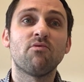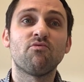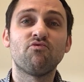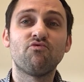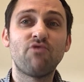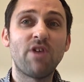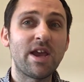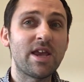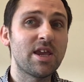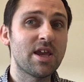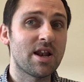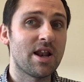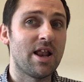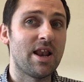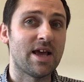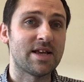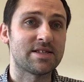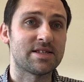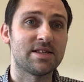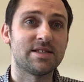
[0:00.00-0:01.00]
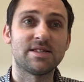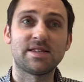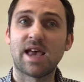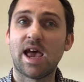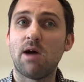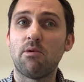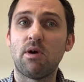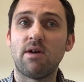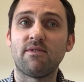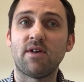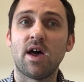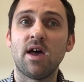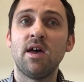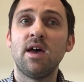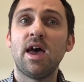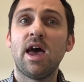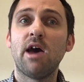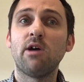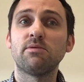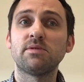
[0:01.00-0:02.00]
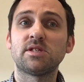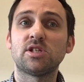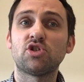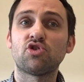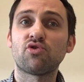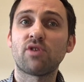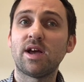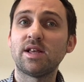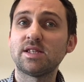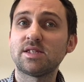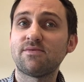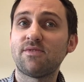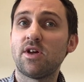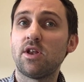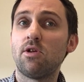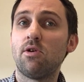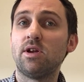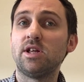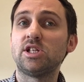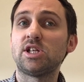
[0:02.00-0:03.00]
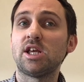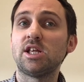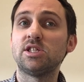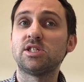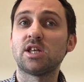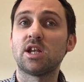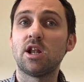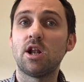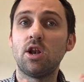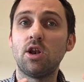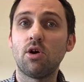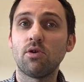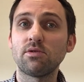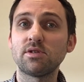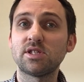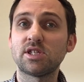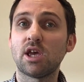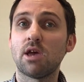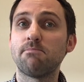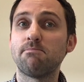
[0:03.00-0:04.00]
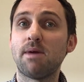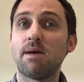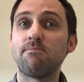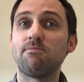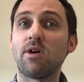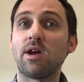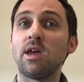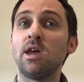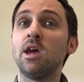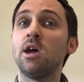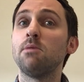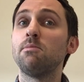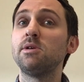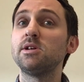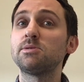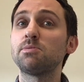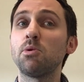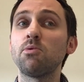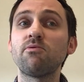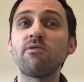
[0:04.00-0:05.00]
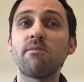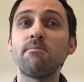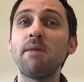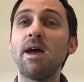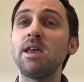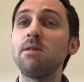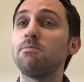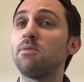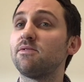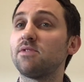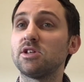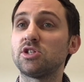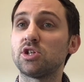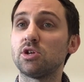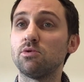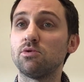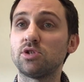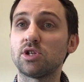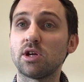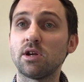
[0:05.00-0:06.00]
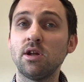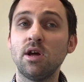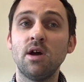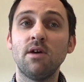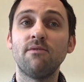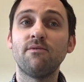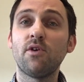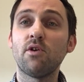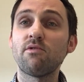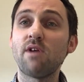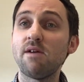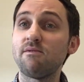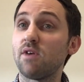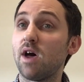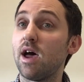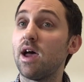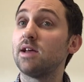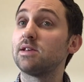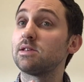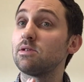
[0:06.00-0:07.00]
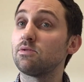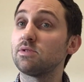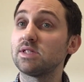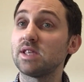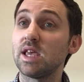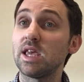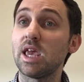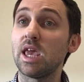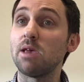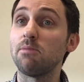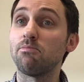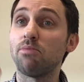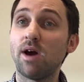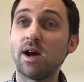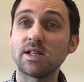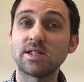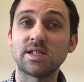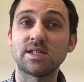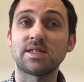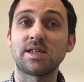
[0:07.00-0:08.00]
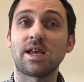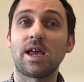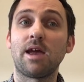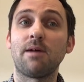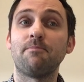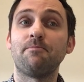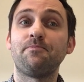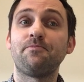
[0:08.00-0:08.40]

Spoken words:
Regular lessons, however, helps to transfer knowledge into the long-term memory, which will remain with the children forever as long as they keep practicing it.